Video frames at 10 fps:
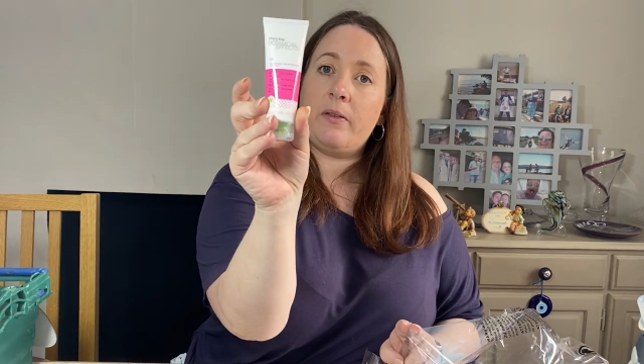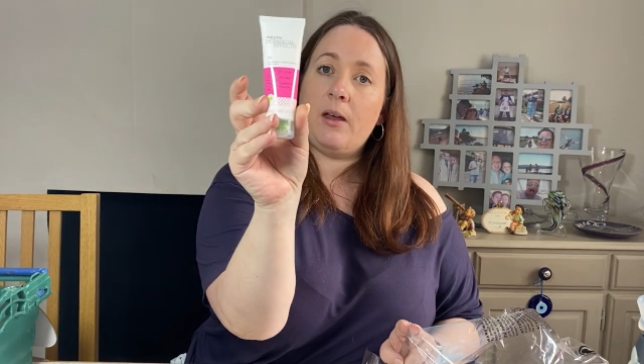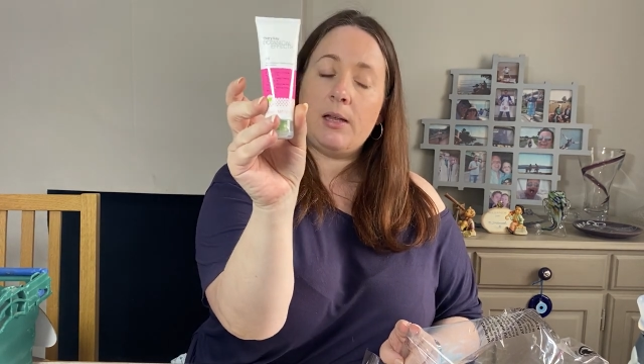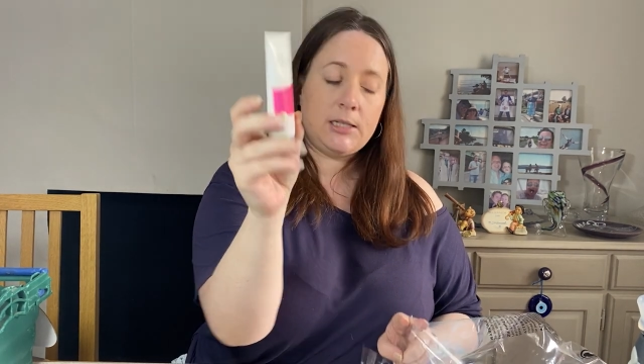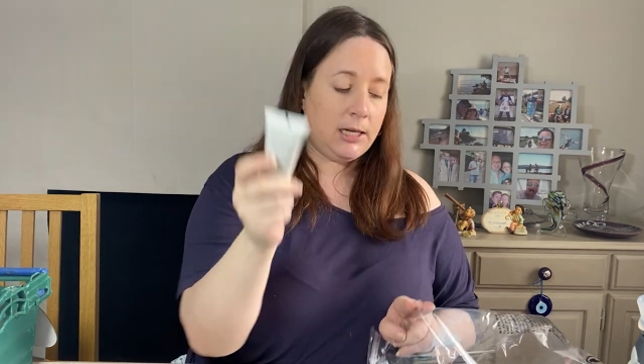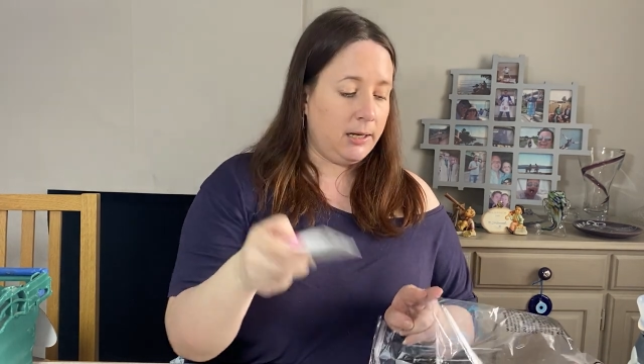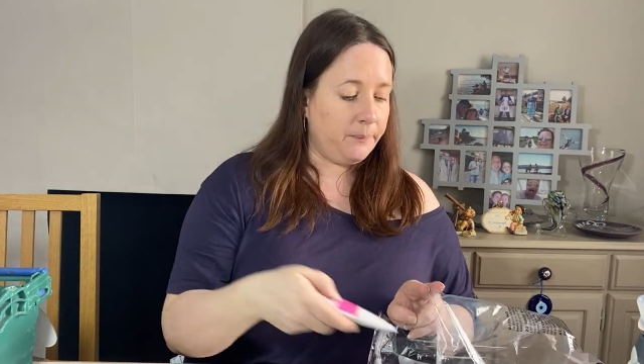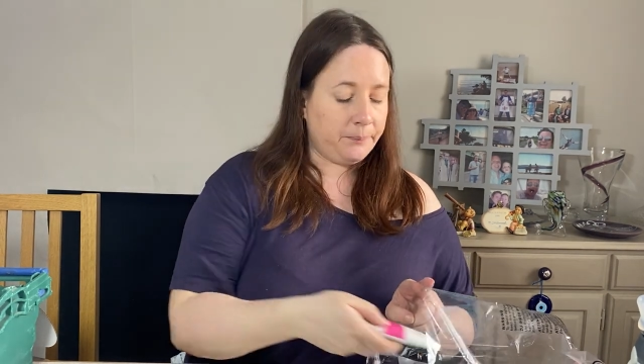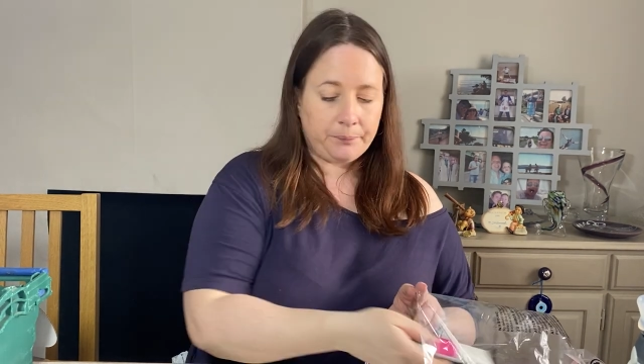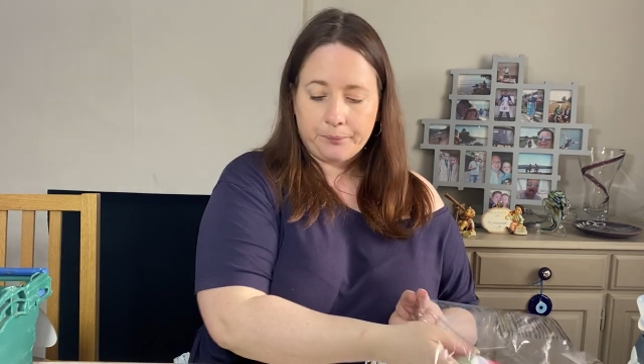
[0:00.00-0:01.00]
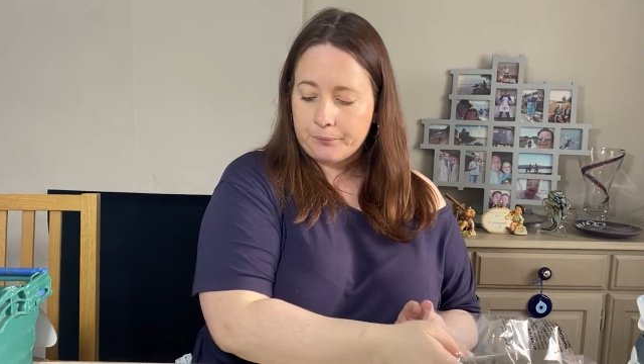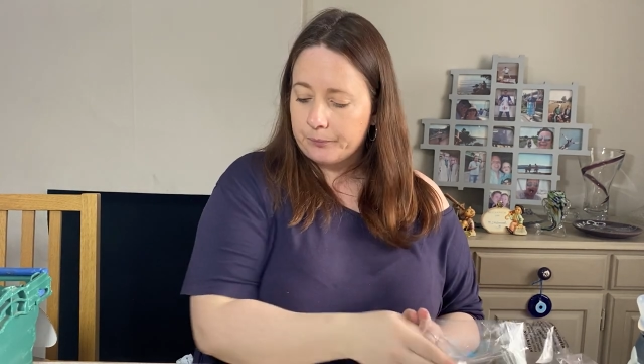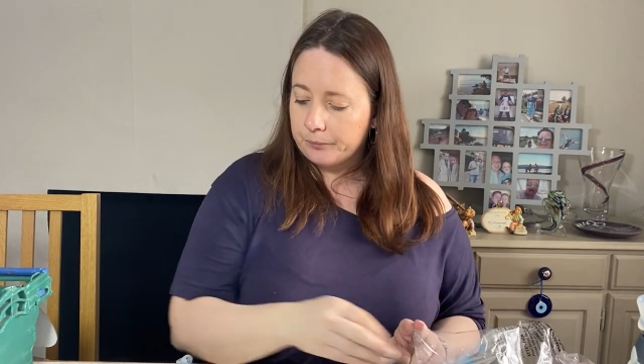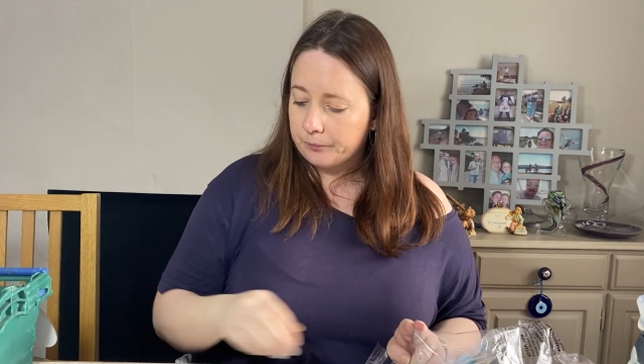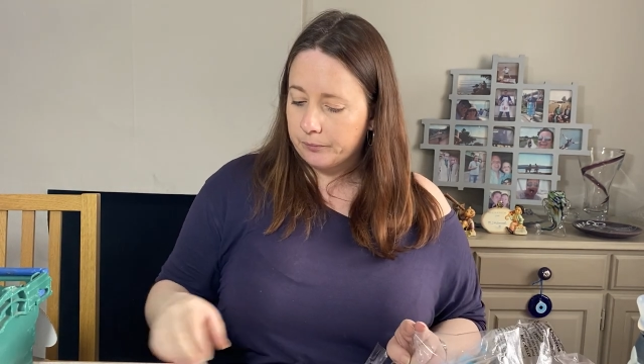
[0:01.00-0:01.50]

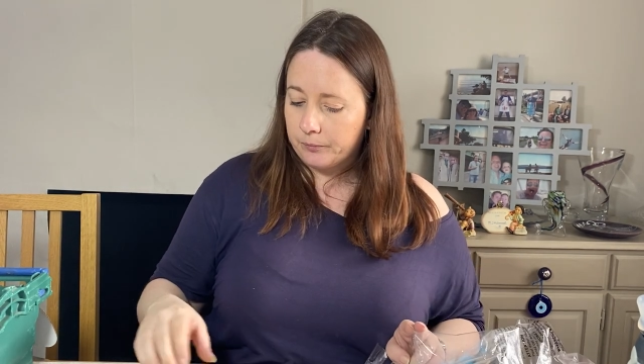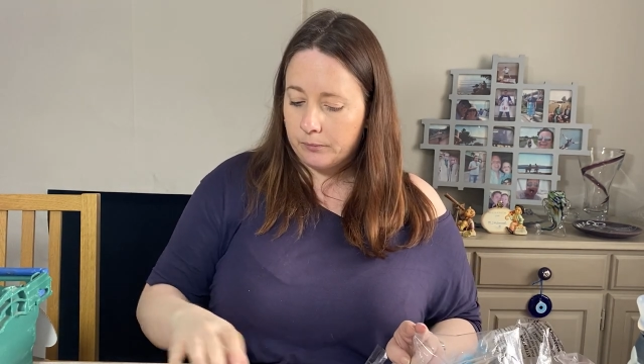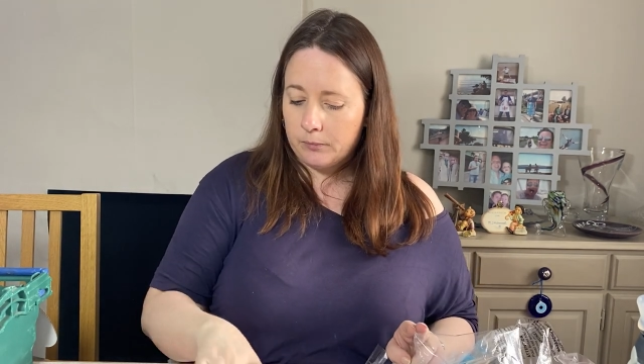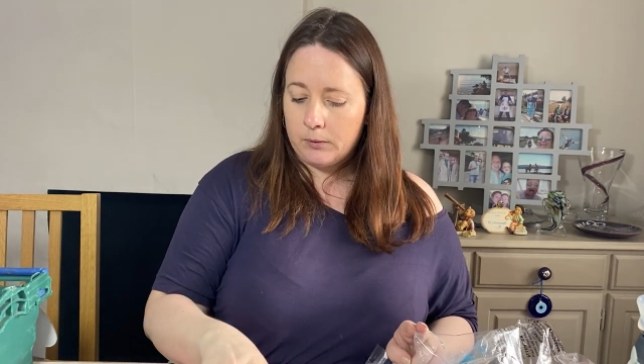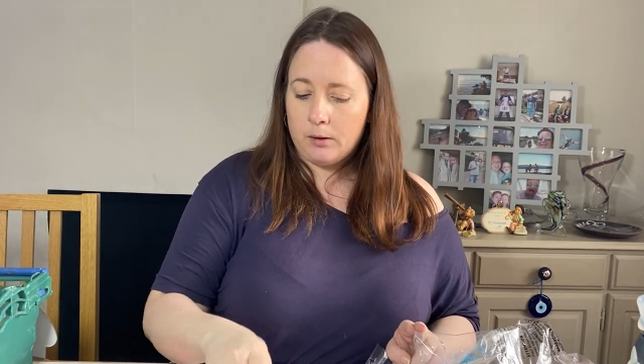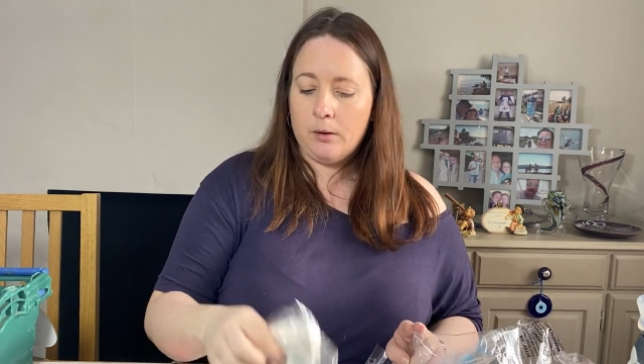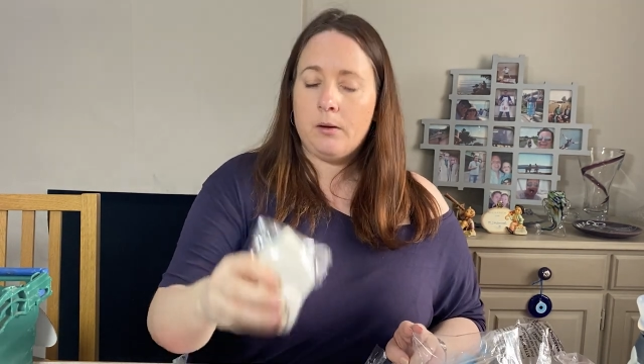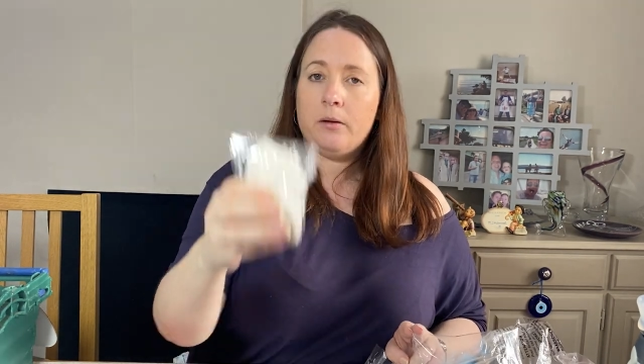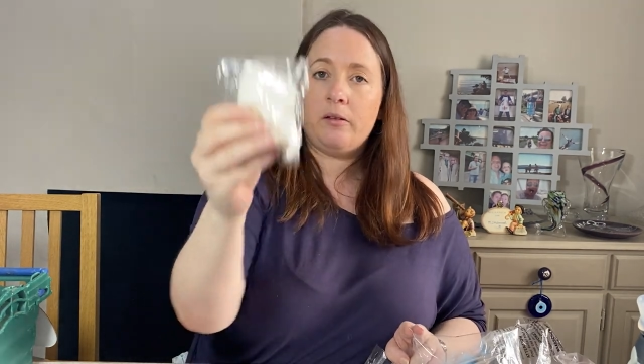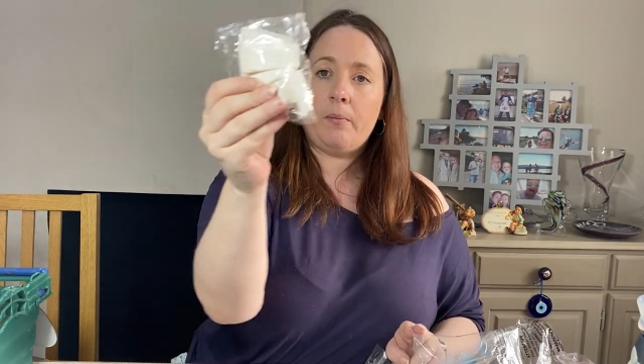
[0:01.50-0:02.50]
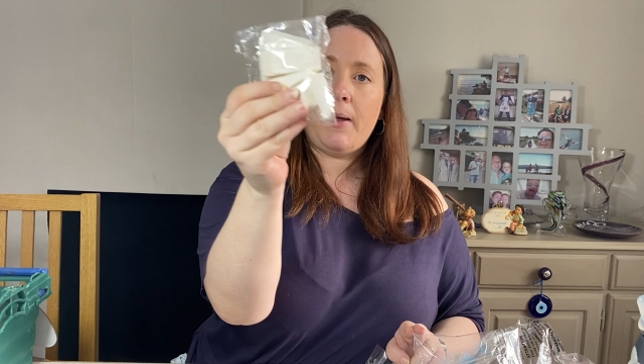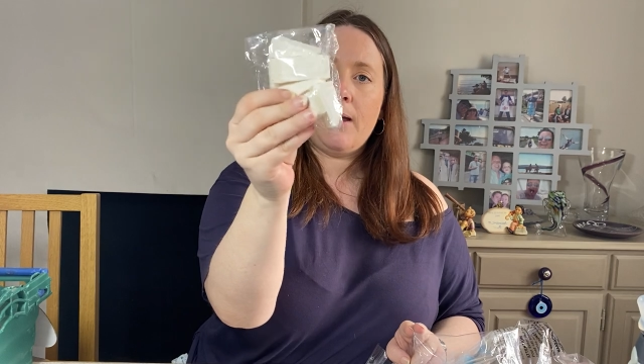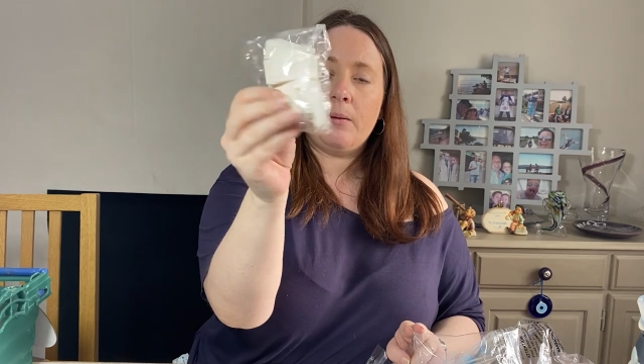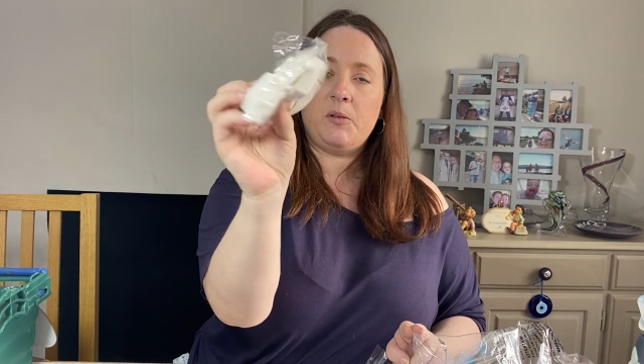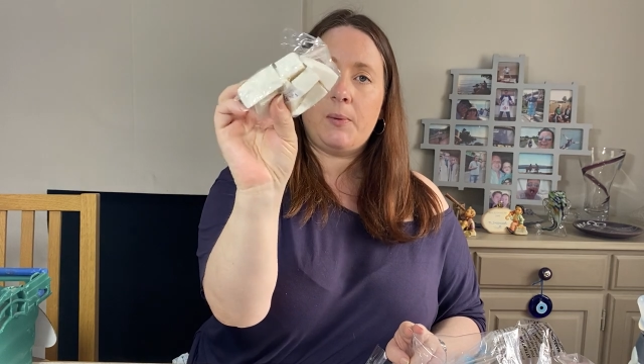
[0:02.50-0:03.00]
30.
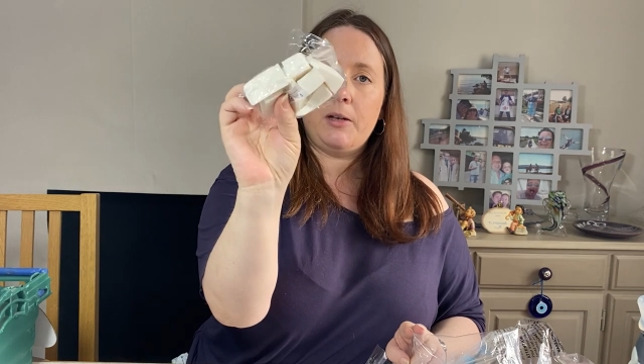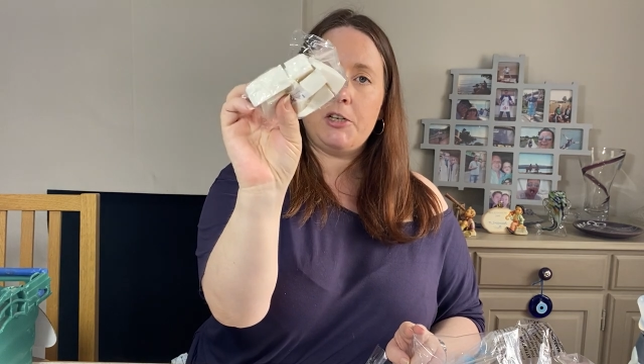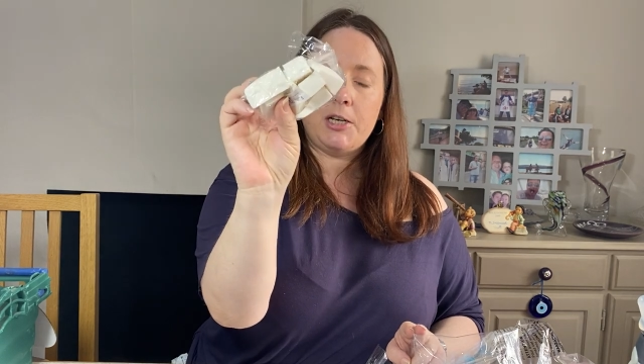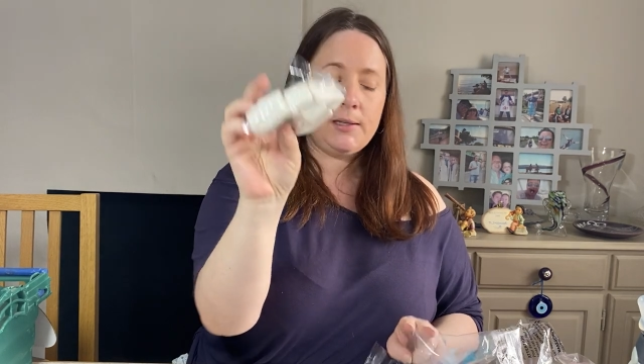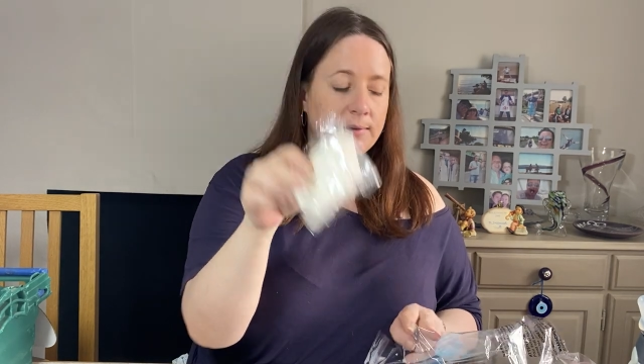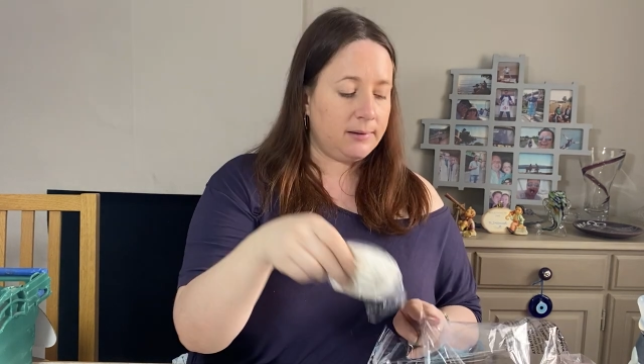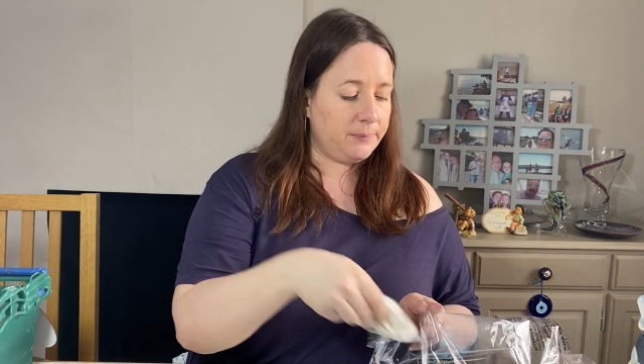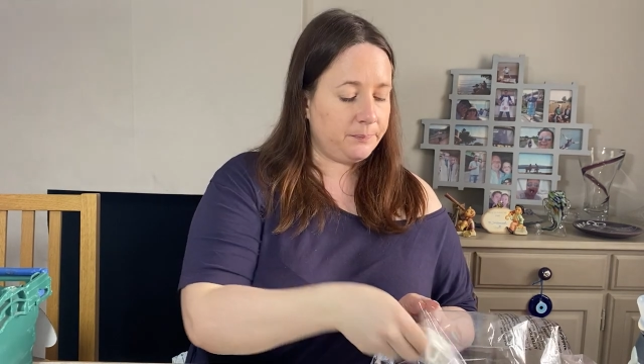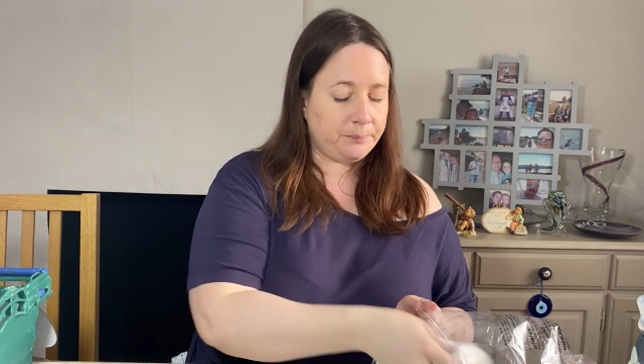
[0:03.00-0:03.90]
makeup sponges.